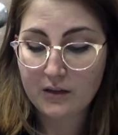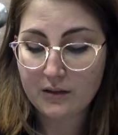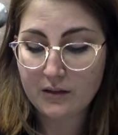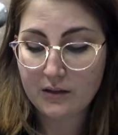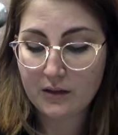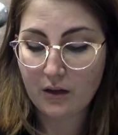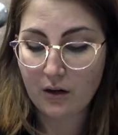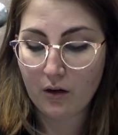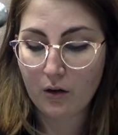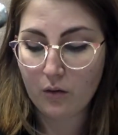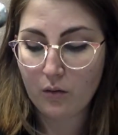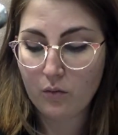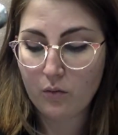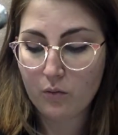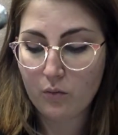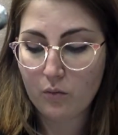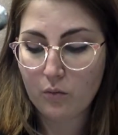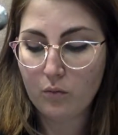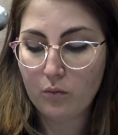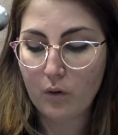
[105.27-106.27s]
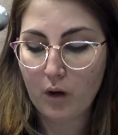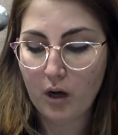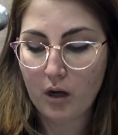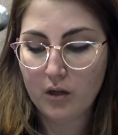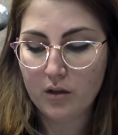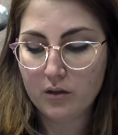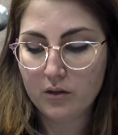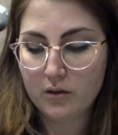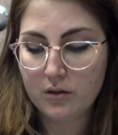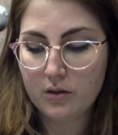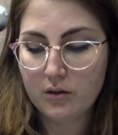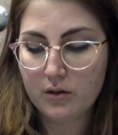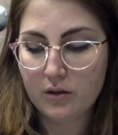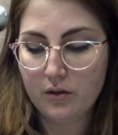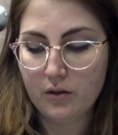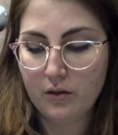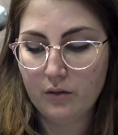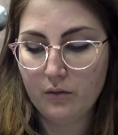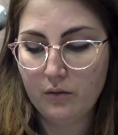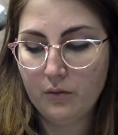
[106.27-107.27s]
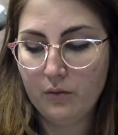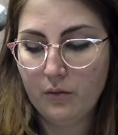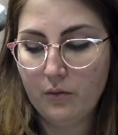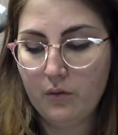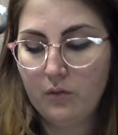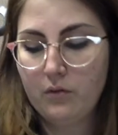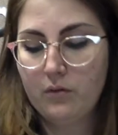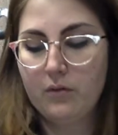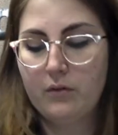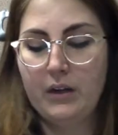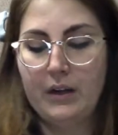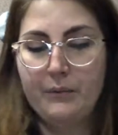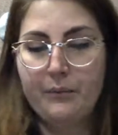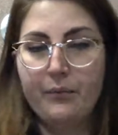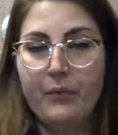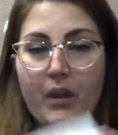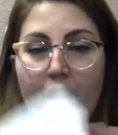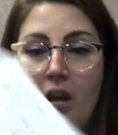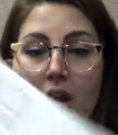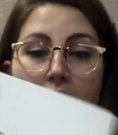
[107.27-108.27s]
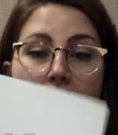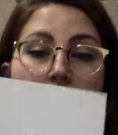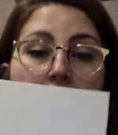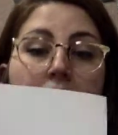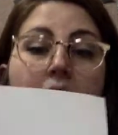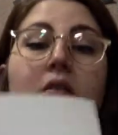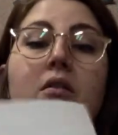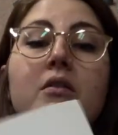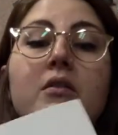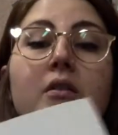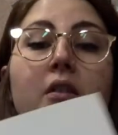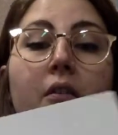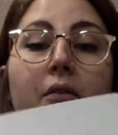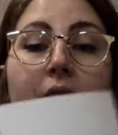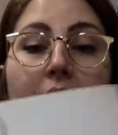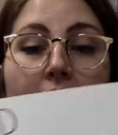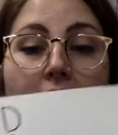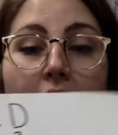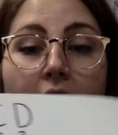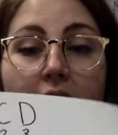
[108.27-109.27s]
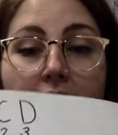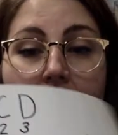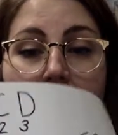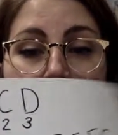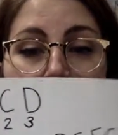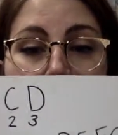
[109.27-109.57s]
0, 1, 2, 3. So if you look,